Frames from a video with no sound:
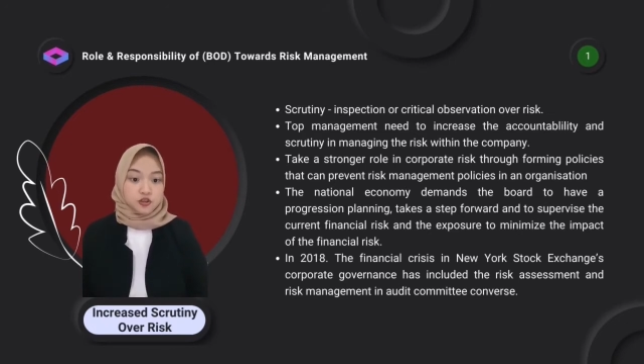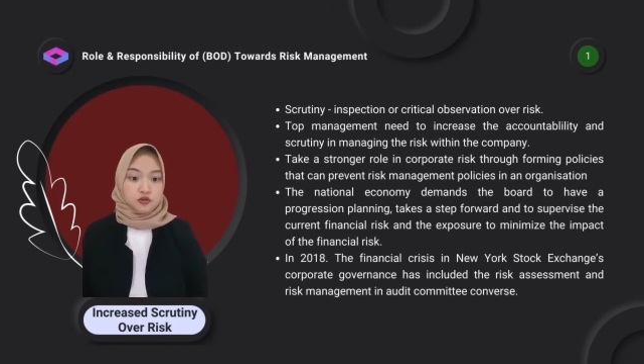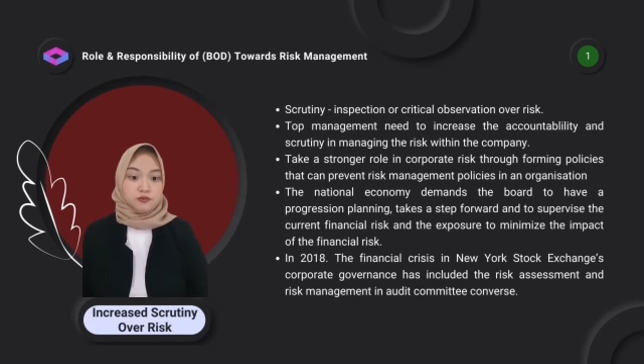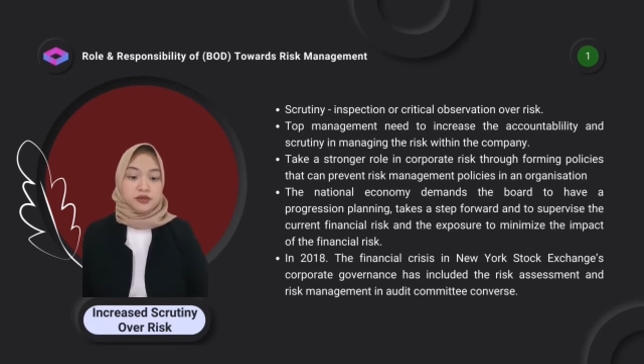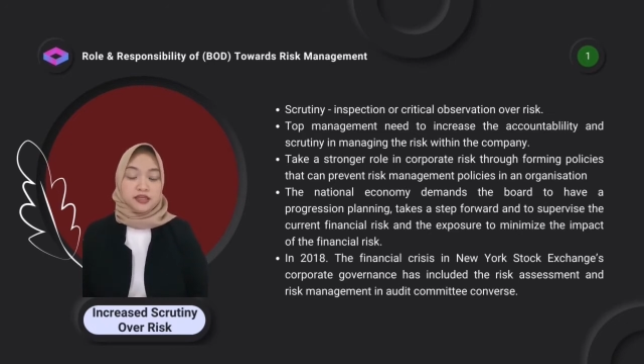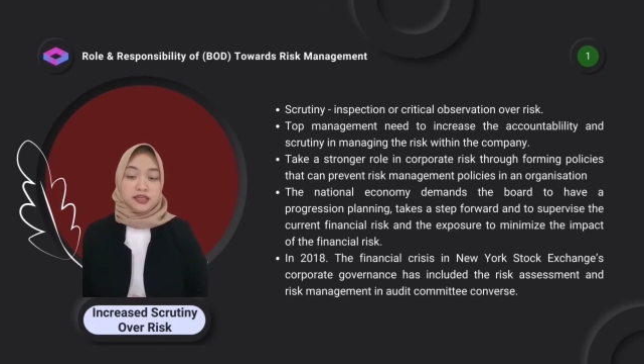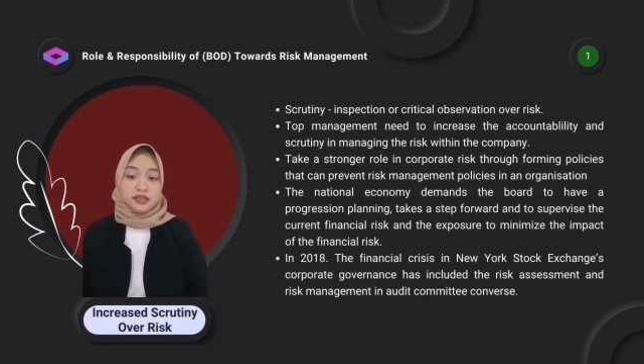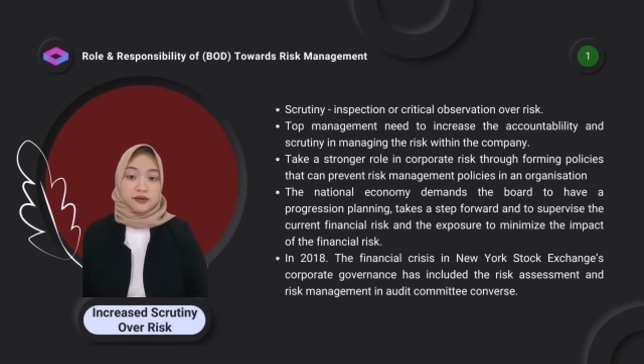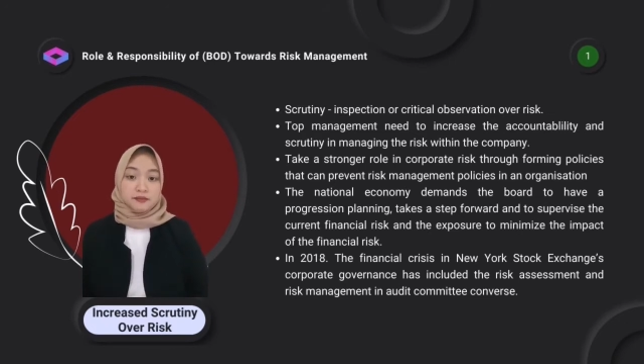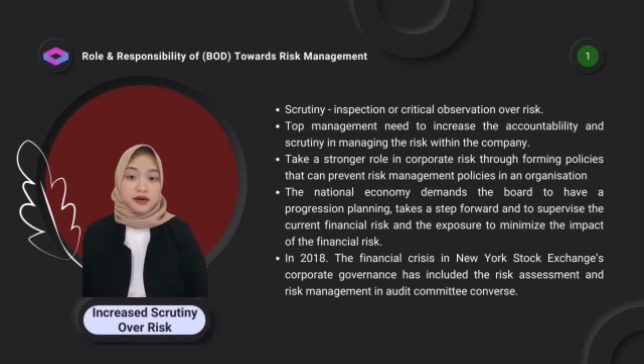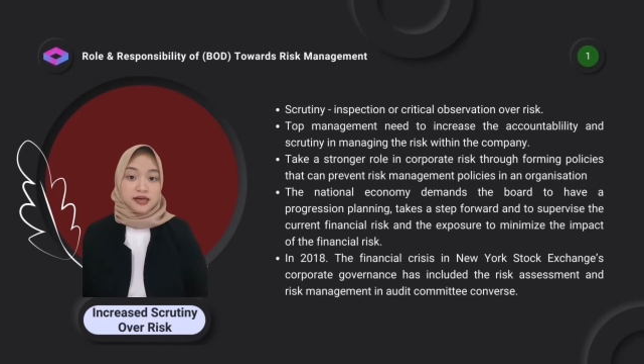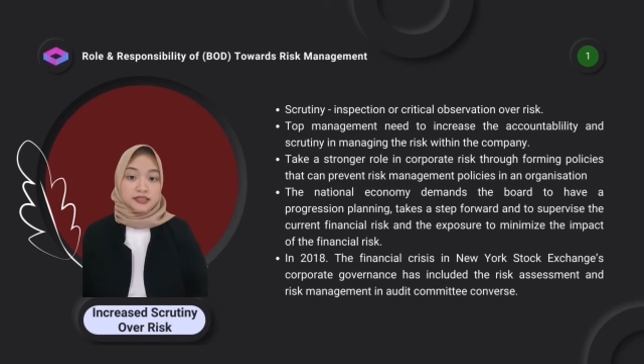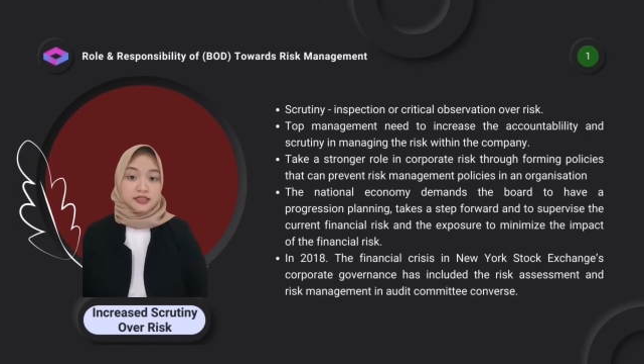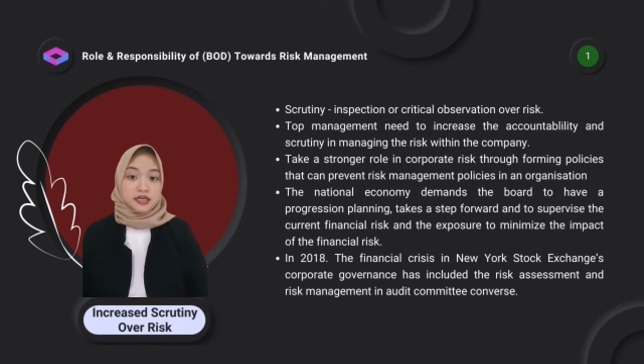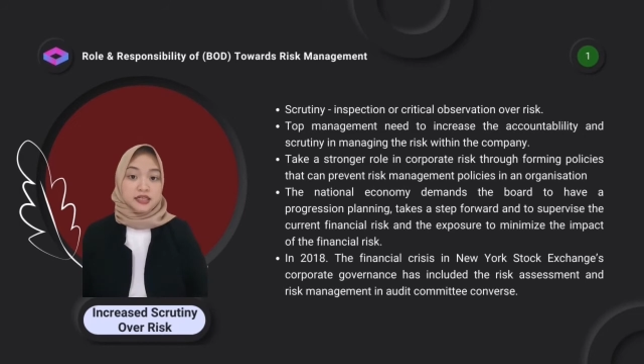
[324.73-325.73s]

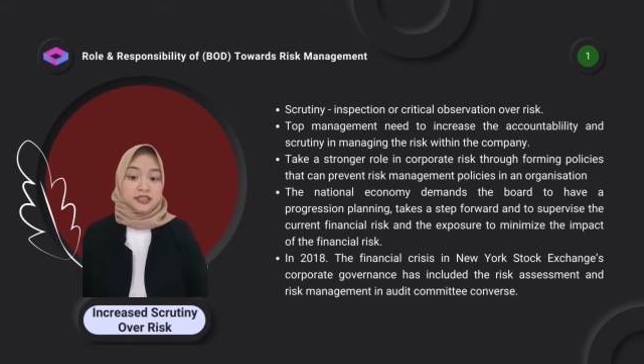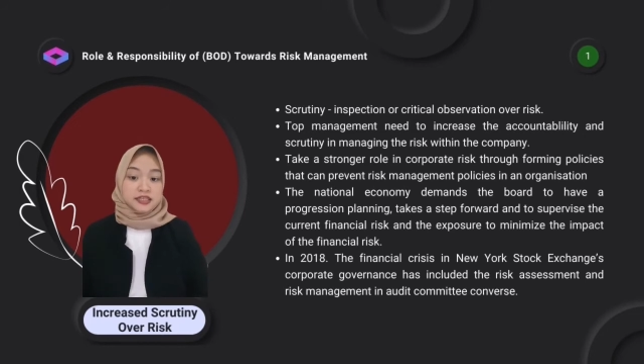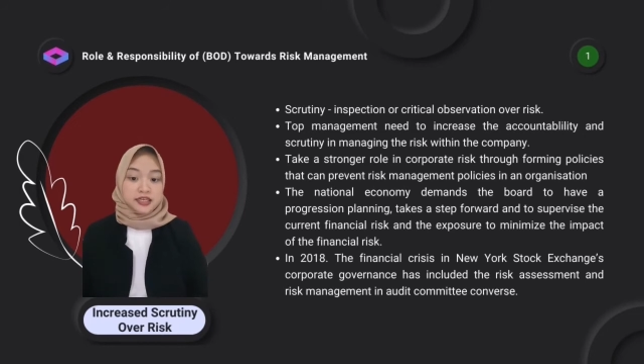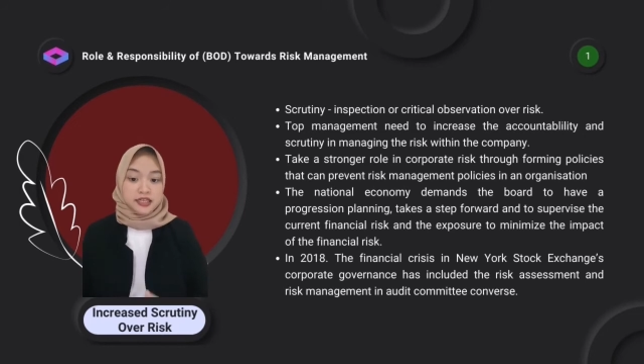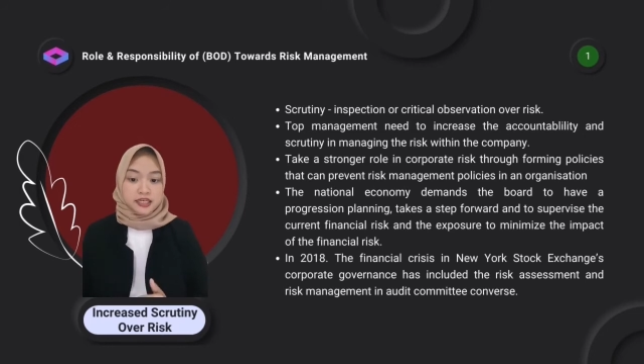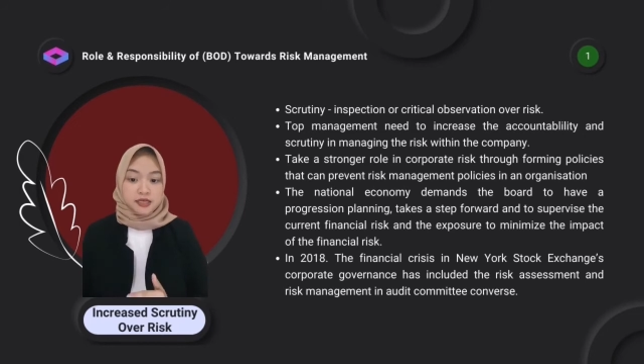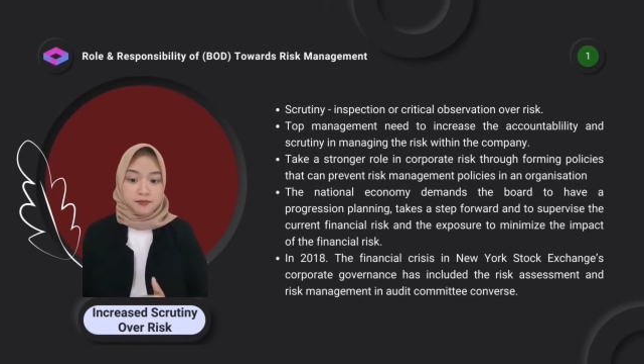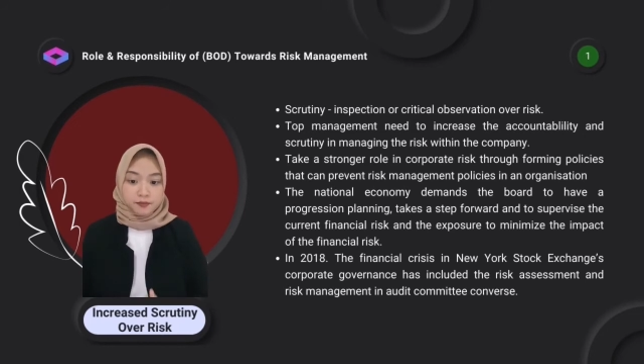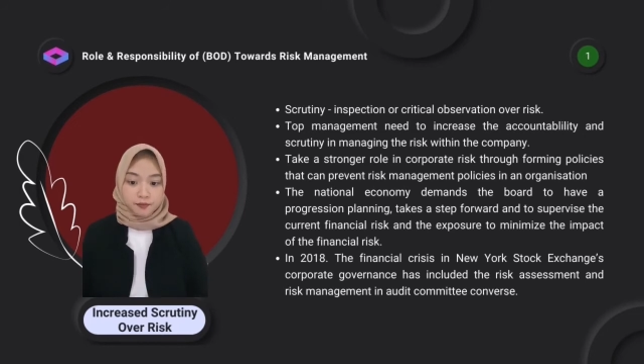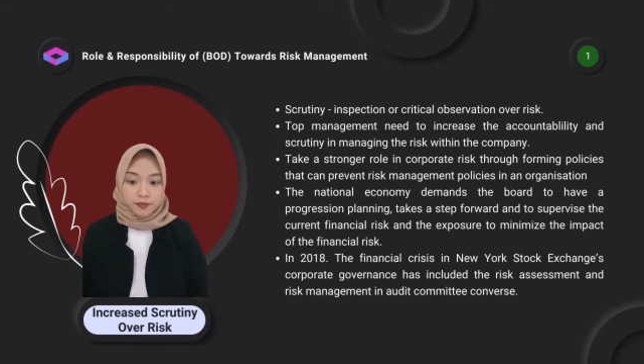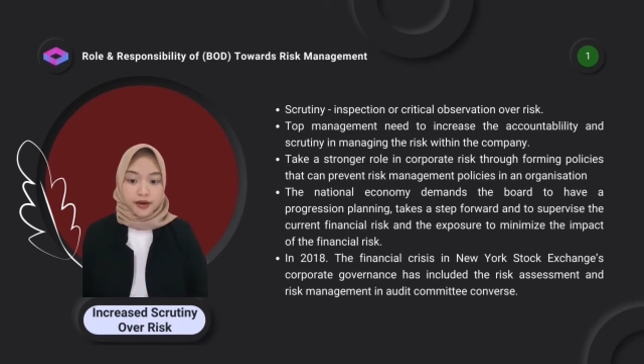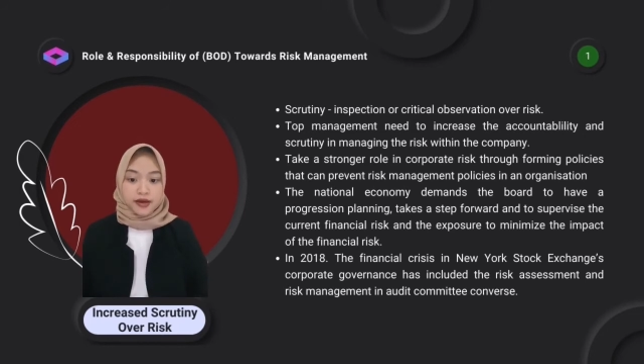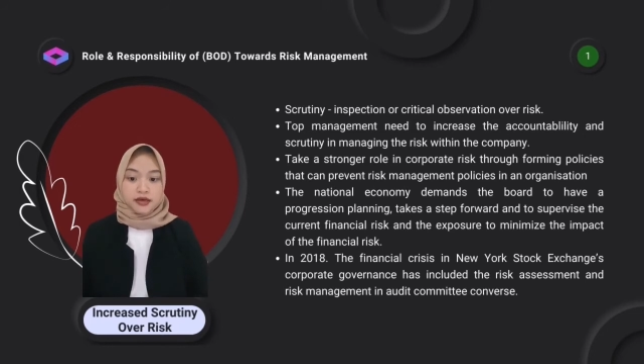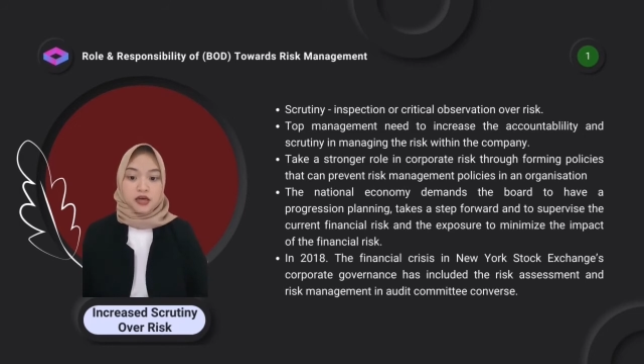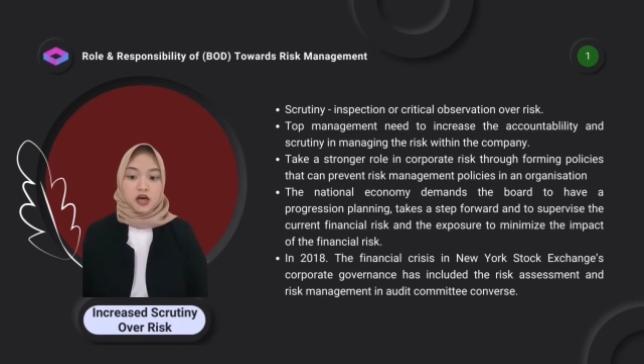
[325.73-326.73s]
minimize the
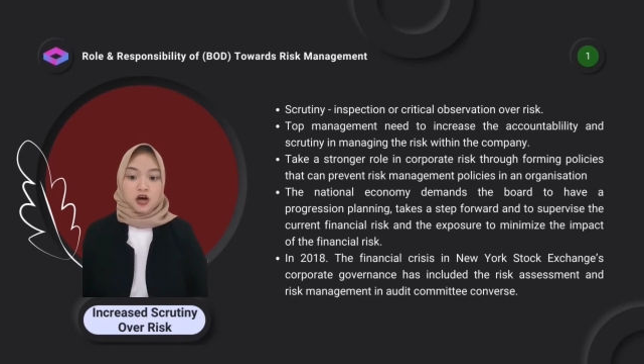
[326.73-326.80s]
impact